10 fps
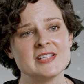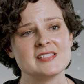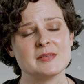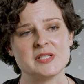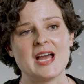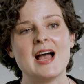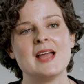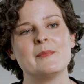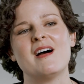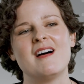it some
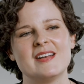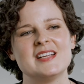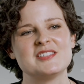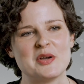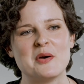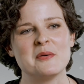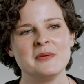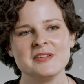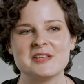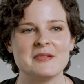time on its
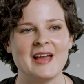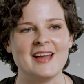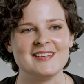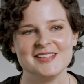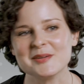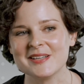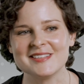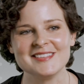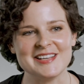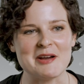own so that you
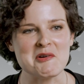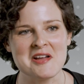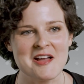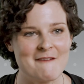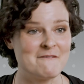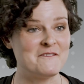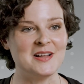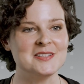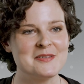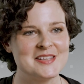can,
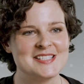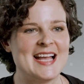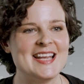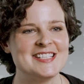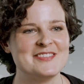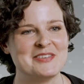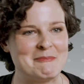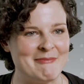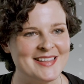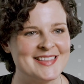follow the scientific
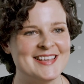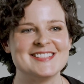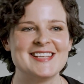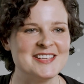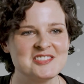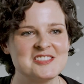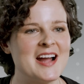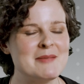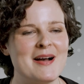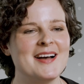method, test your
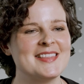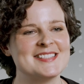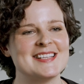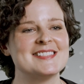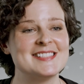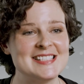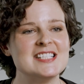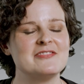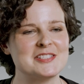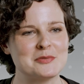hypothesis, see if it's